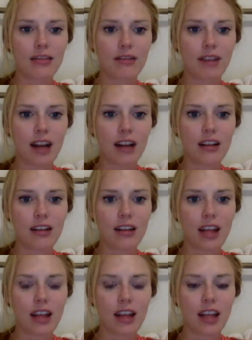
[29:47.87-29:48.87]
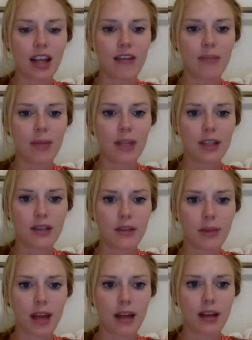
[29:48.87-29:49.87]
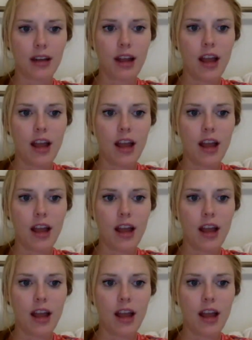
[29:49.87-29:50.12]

Rarely do they think of peaceful men.